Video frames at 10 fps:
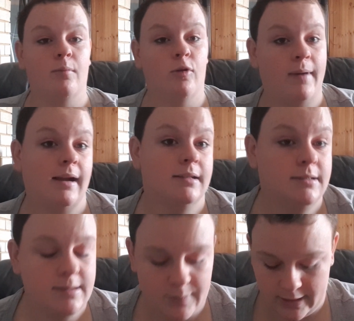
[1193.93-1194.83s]
more
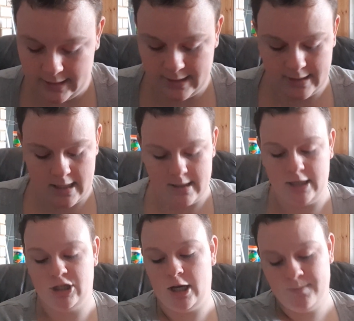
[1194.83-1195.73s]
palettes, but this is the
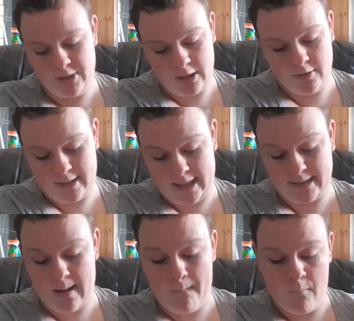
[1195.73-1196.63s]
James Charles
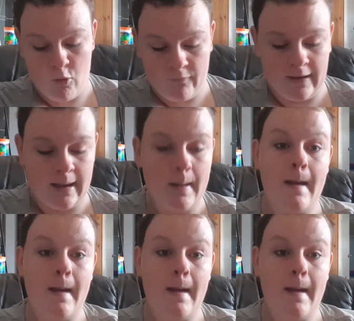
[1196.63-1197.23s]
X Morphe